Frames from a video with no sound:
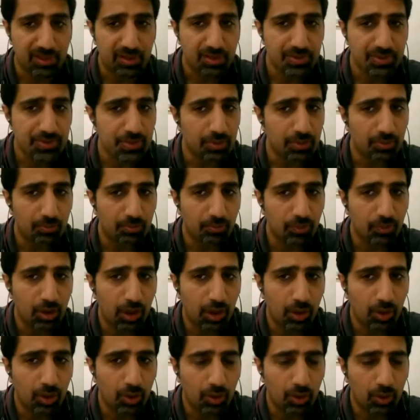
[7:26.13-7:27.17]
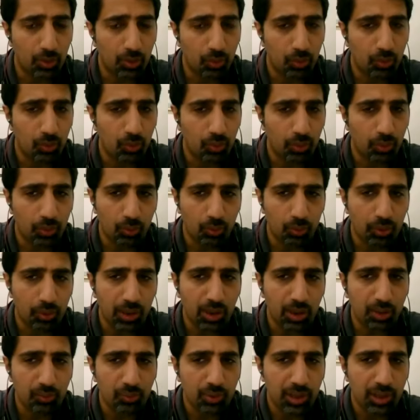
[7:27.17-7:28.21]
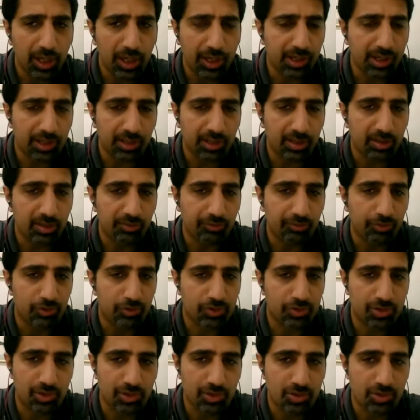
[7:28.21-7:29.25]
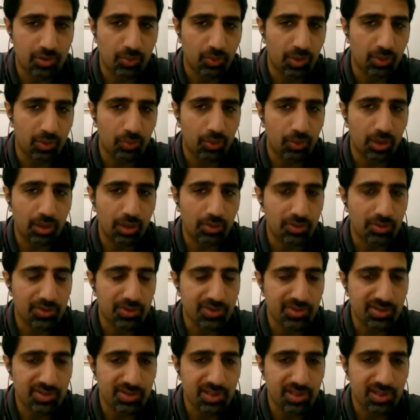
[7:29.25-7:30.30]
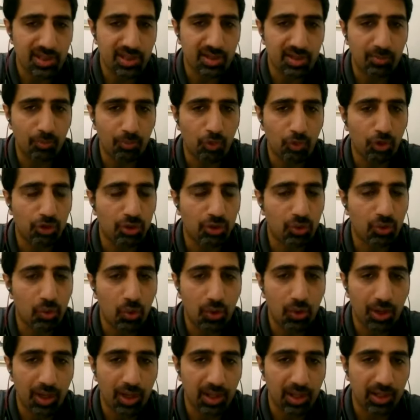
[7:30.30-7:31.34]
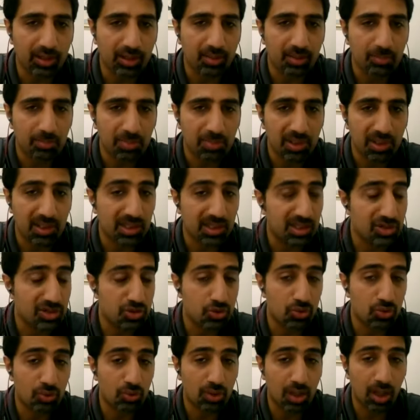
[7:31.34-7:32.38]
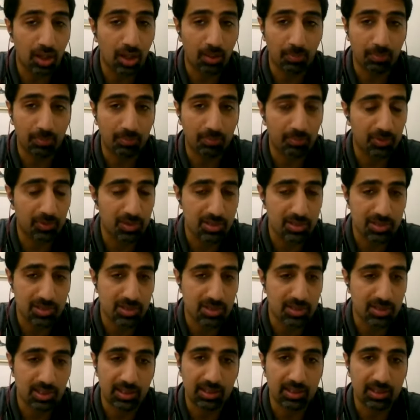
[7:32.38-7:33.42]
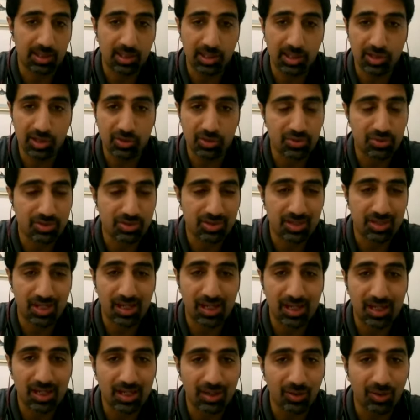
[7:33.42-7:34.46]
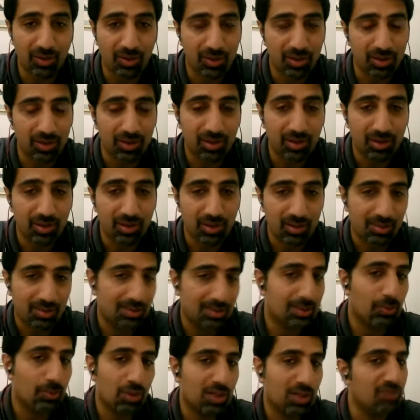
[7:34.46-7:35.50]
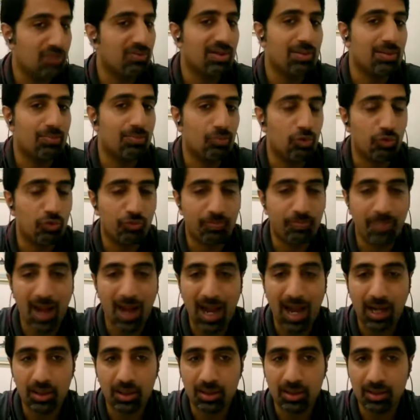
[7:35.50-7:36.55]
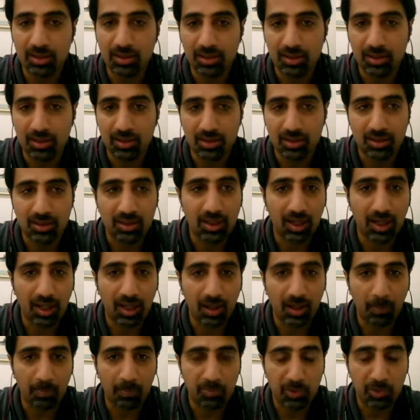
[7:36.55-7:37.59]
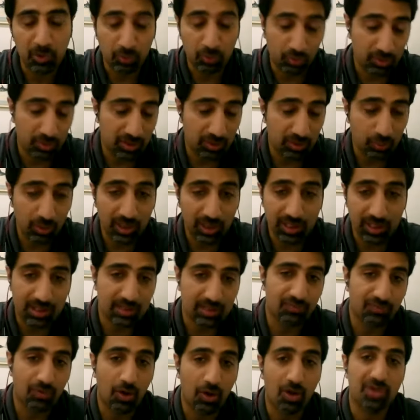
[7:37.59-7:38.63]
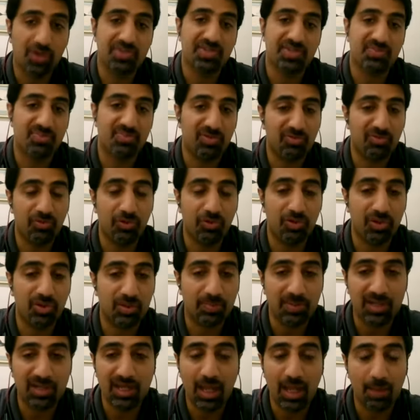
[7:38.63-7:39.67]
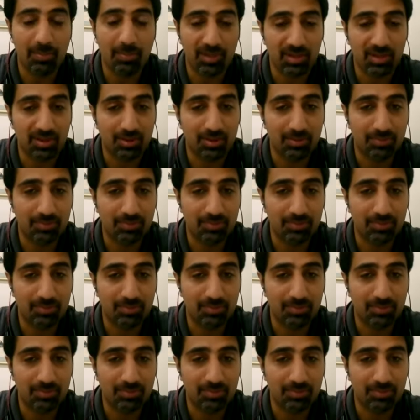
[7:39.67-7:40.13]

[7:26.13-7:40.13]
So where are we heading in the future? So where do you see remote going in years to come? Is it like here to stay, or the world will move back to the way it was before the pandemic?